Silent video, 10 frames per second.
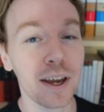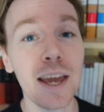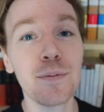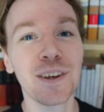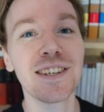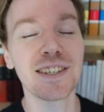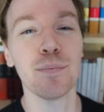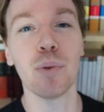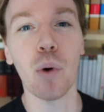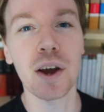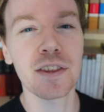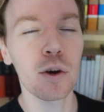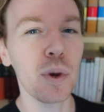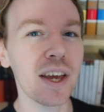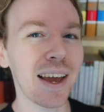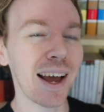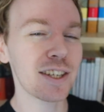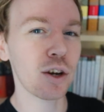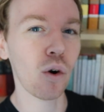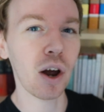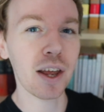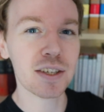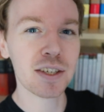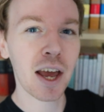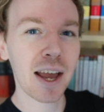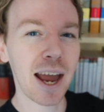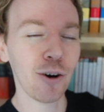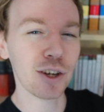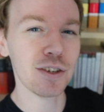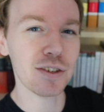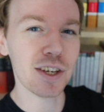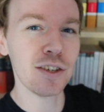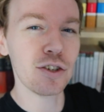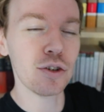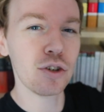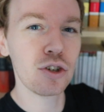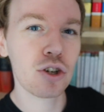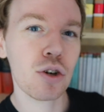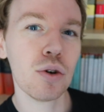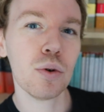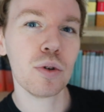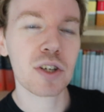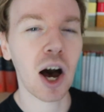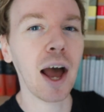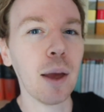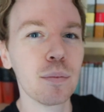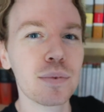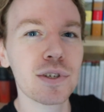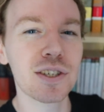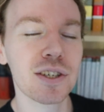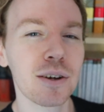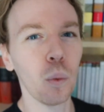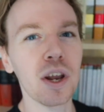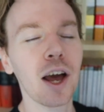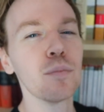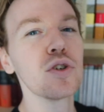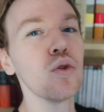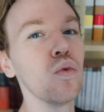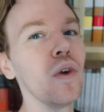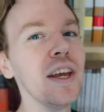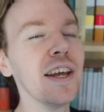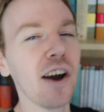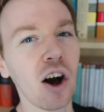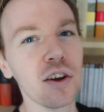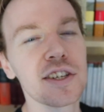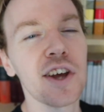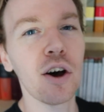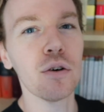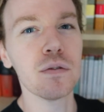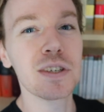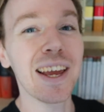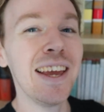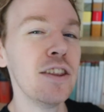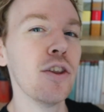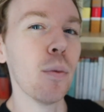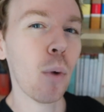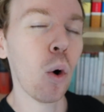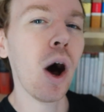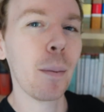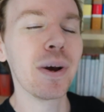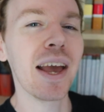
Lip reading: To keep things simple, I think we can categorize characters into two types when it comes to reading ourselves in them or up